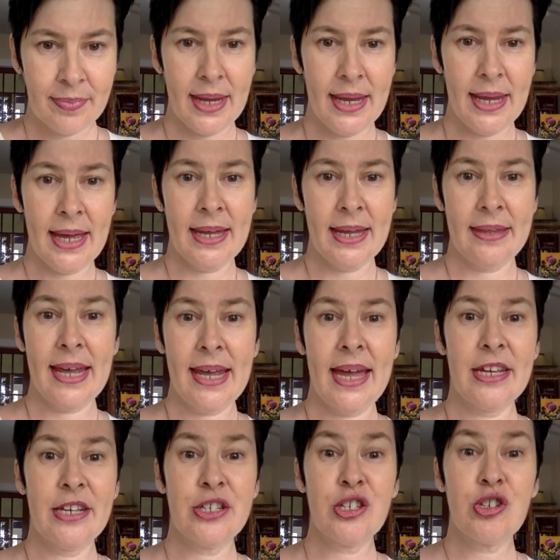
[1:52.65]
And that
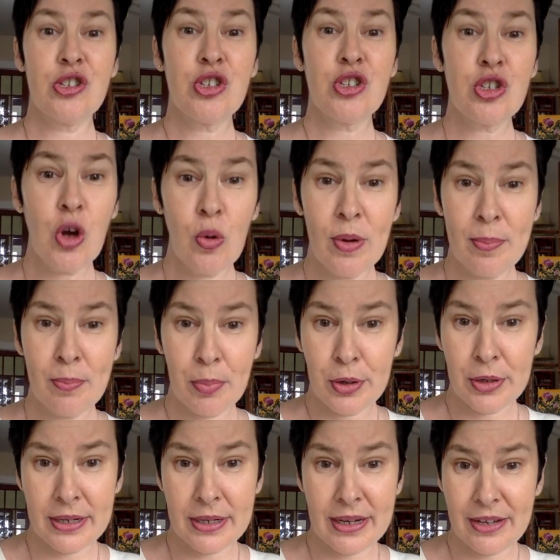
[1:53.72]
is so
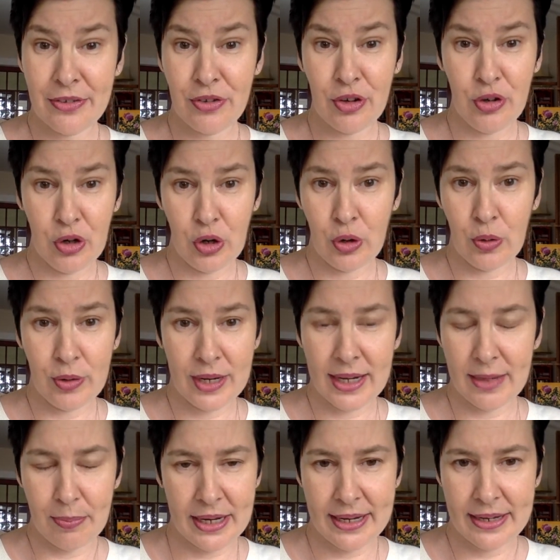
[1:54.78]
important, as you know, in a
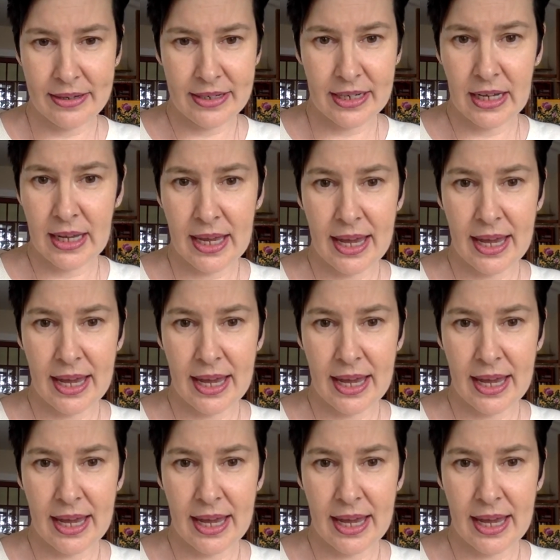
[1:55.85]
painting,